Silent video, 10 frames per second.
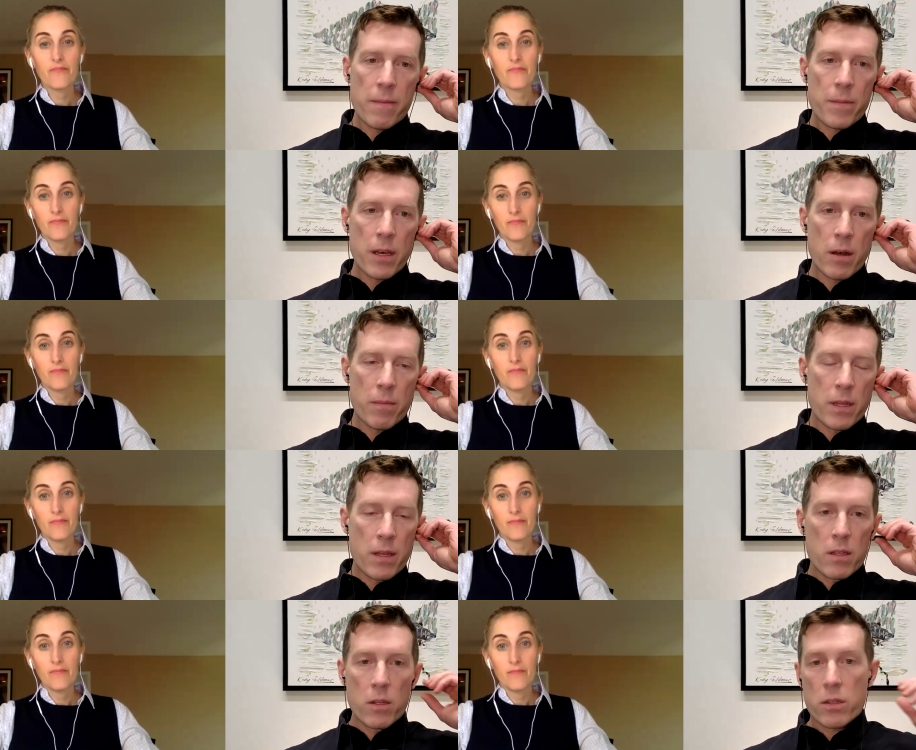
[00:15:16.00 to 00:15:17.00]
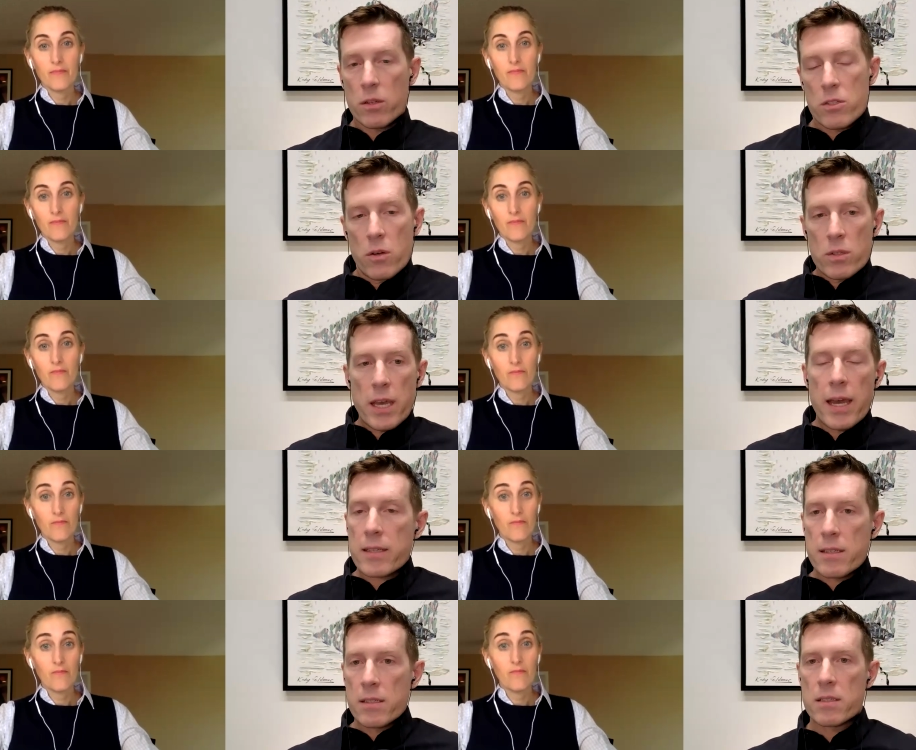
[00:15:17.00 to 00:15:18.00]
Speaker 1: Um, look, there's no
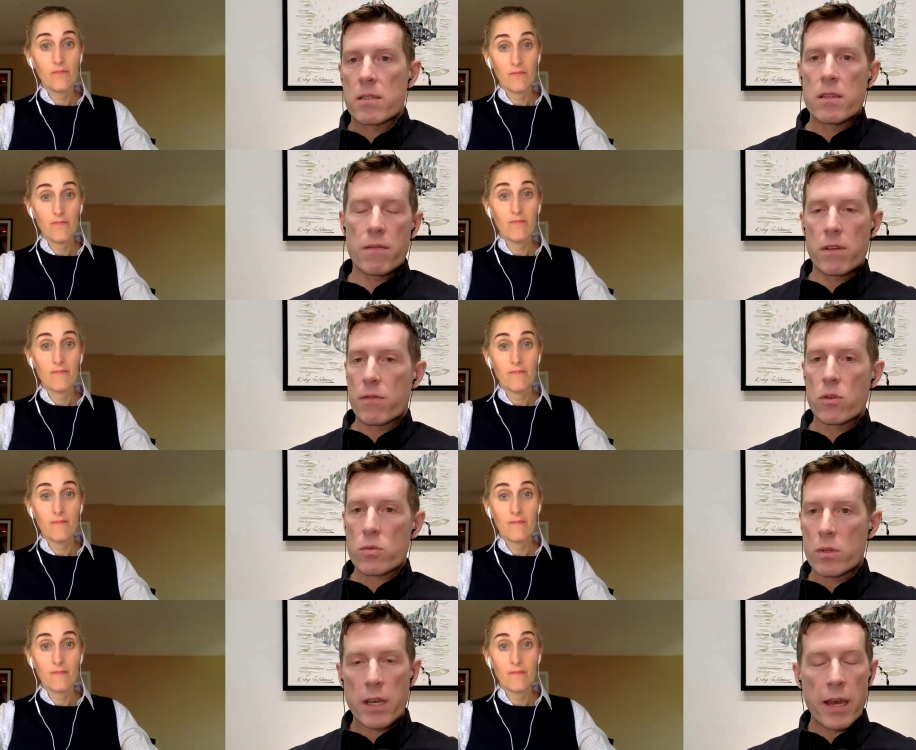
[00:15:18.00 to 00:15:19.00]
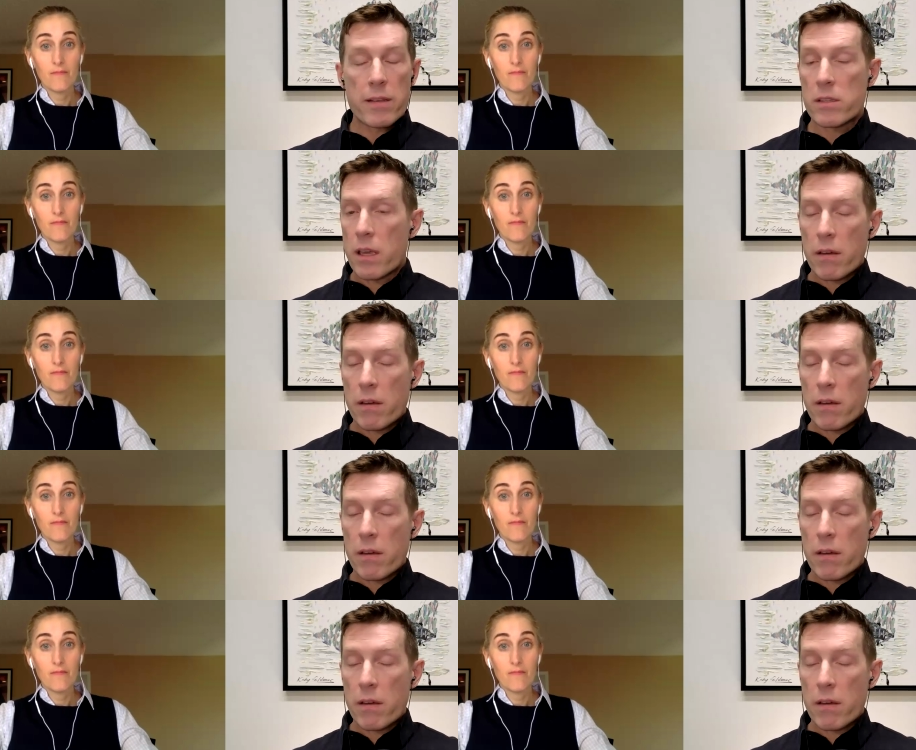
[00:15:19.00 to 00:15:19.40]
taxes if the first one dies and you